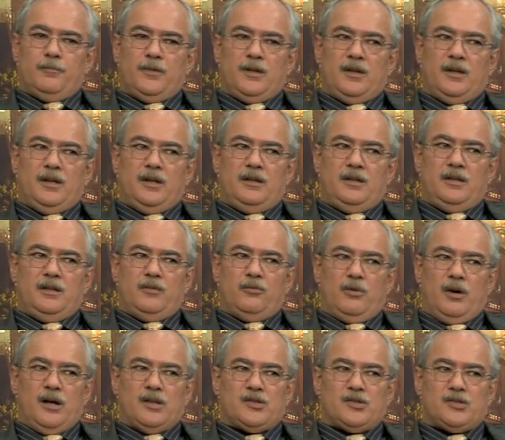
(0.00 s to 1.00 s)
In the
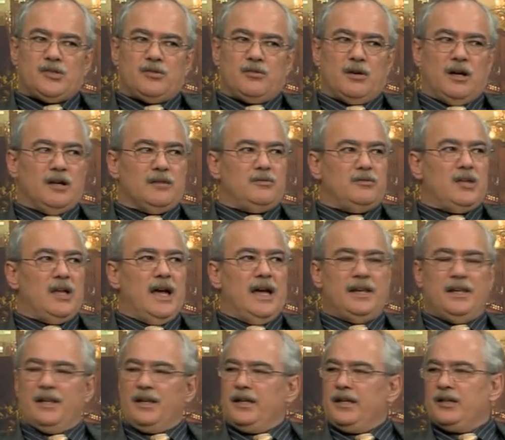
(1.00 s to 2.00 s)
West, you got
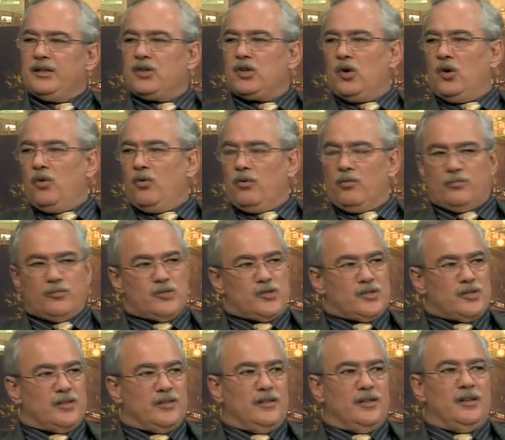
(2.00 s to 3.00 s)
Henry and
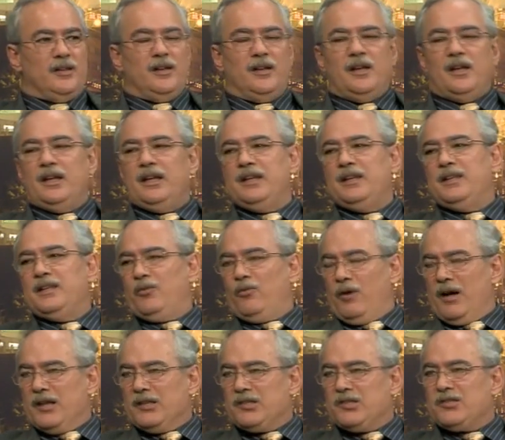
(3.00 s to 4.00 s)
Colmes. In the
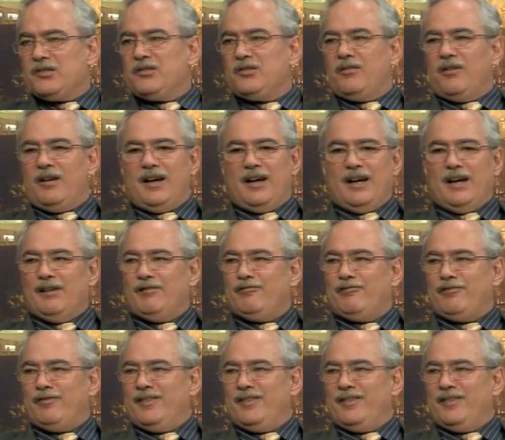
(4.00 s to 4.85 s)
West, you have,